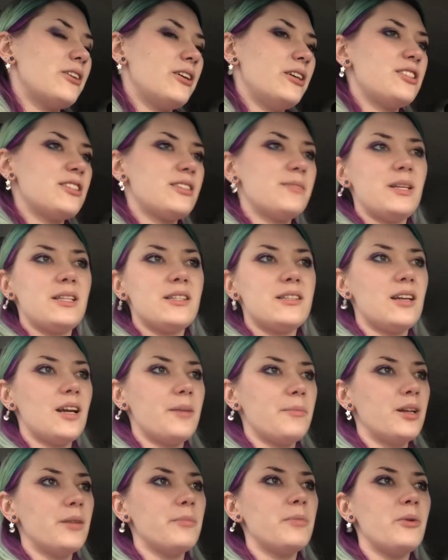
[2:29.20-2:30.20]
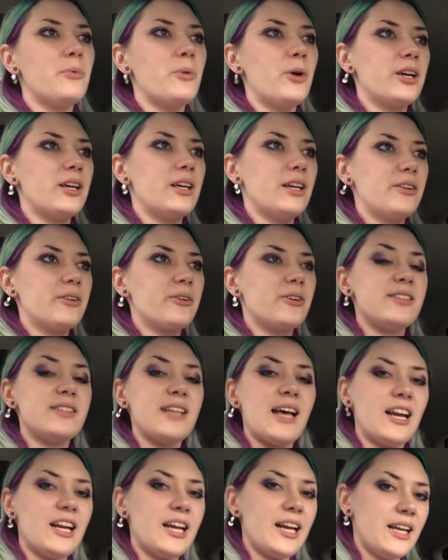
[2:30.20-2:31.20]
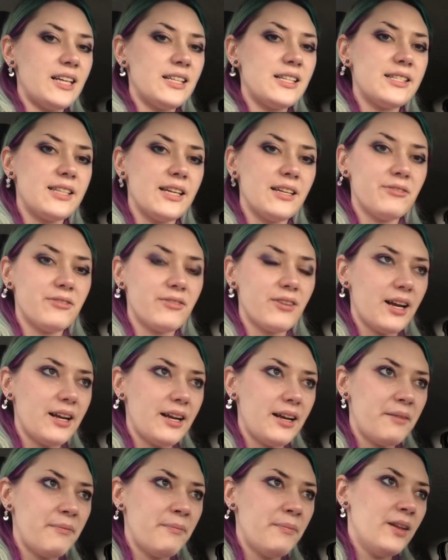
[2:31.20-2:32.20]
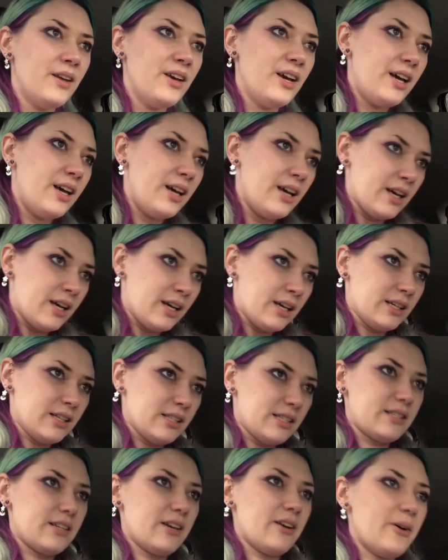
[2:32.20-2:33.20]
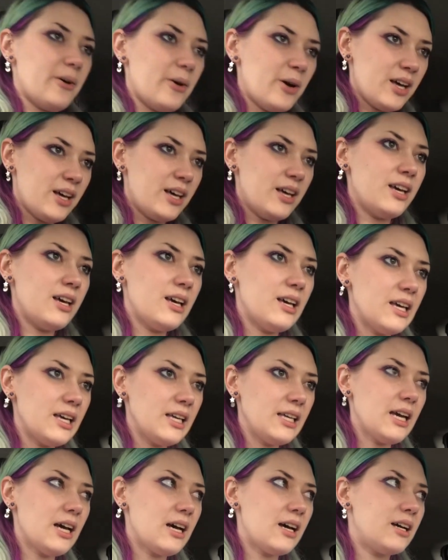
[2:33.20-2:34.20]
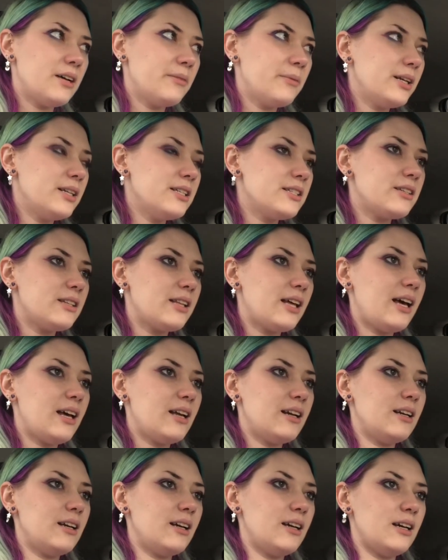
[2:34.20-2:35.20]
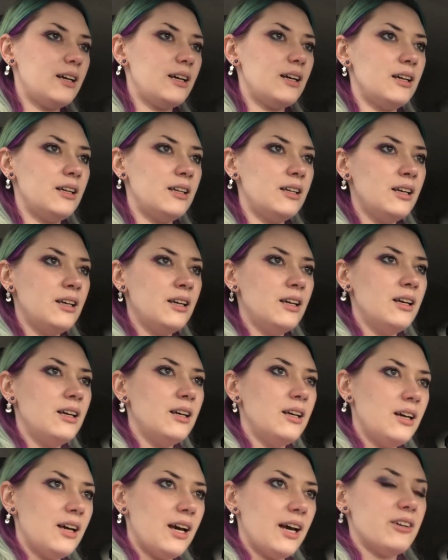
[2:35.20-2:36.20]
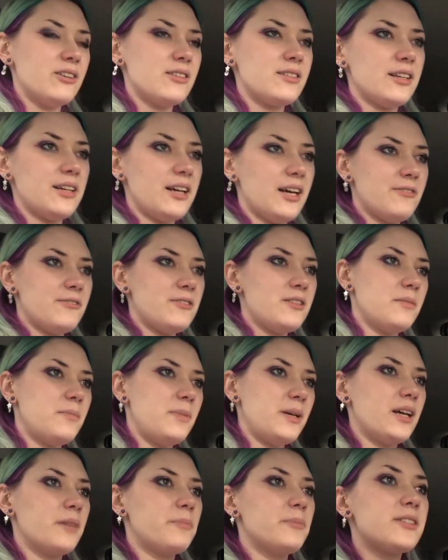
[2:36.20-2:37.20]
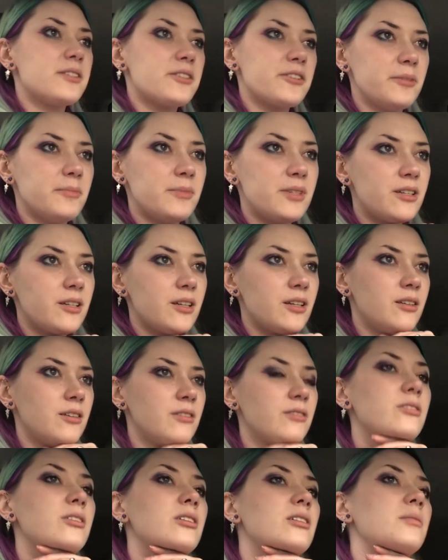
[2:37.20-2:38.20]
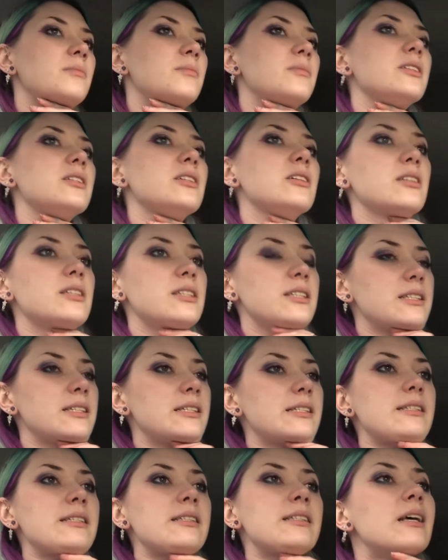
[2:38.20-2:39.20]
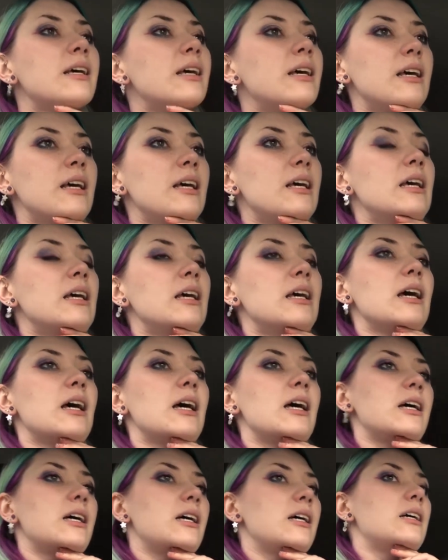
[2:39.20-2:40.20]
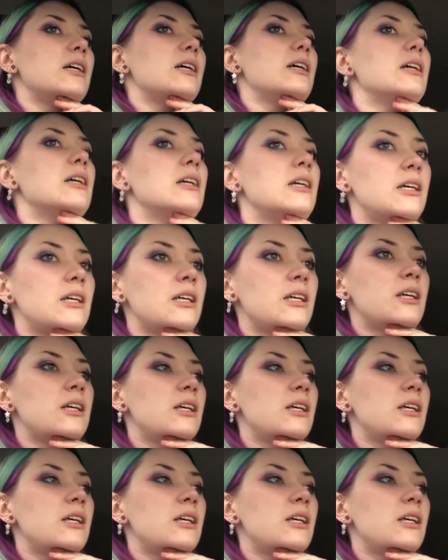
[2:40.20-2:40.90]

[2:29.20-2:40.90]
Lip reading: So it just means that I'm going to be working through Saturday instead of Friday. So yeah, I'm going to do that. I also have to pick up a script from the doctors, and